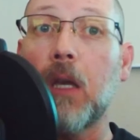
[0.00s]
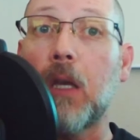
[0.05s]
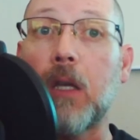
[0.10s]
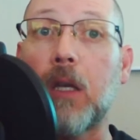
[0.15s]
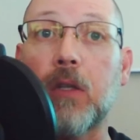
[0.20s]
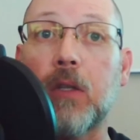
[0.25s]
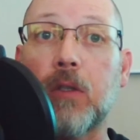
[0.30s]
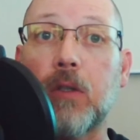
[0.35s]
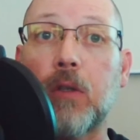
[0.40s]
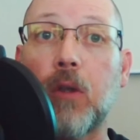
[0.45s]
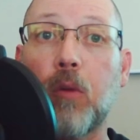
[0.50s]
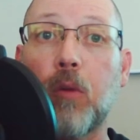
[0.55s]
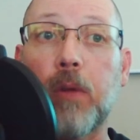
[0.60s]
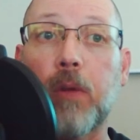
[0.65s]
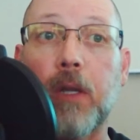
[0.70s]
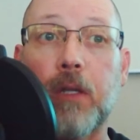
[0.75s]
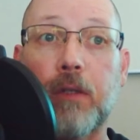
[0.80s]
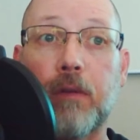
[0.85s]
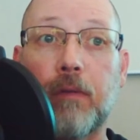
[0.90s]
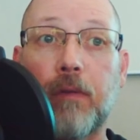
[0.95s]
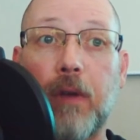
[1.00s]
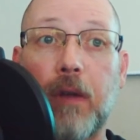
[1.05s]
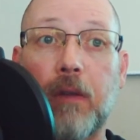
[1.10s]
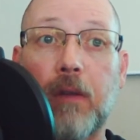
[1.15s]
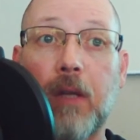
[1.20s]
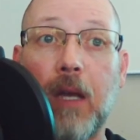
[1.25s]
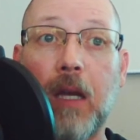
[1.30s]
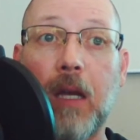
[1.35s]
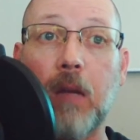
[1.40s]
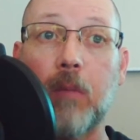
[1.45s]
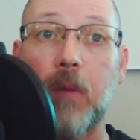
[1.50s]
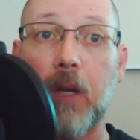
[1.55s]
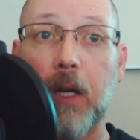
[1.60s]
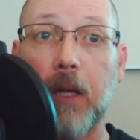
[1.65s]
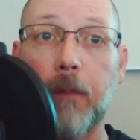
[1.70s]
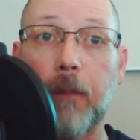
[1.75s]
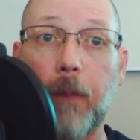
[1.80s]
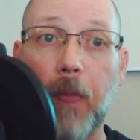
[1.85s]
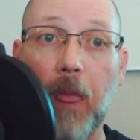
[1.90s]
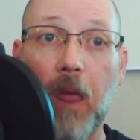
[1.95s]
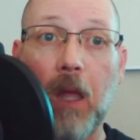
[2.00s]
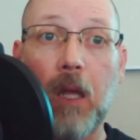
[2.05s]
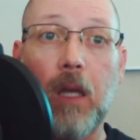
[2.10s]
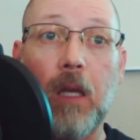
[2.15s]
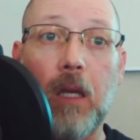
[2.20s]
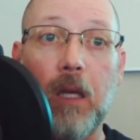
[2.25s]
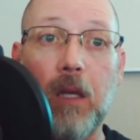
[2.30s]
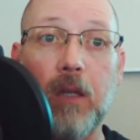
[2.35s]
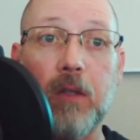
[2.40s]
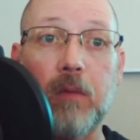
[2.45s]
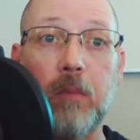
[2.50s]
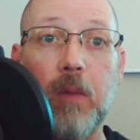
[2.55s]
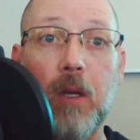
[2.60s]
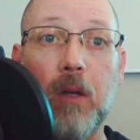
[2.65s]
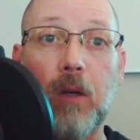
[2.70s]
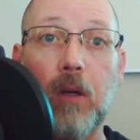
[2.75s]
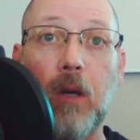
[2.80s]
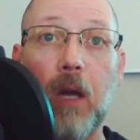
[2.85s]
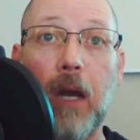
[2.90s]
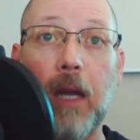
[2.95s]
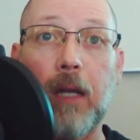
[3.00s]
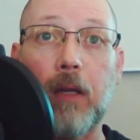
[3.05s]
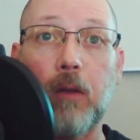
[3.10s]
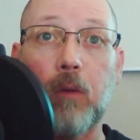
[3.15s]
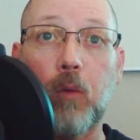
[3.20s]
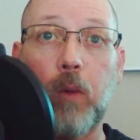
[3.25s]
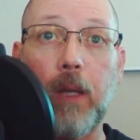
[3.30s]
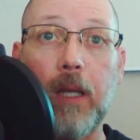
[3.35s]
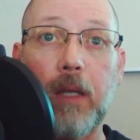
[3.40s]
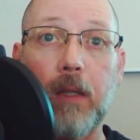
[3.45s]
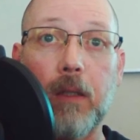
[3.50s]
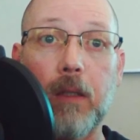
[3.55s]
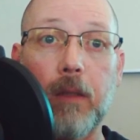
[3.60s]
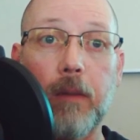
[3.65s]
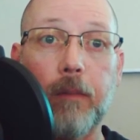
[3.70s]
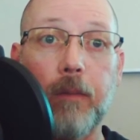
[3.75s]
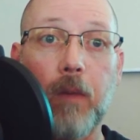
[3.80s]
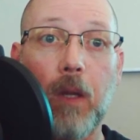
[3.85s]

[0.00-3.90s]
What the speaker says: it is no pledge of faith to anybody. It is mere idle wind.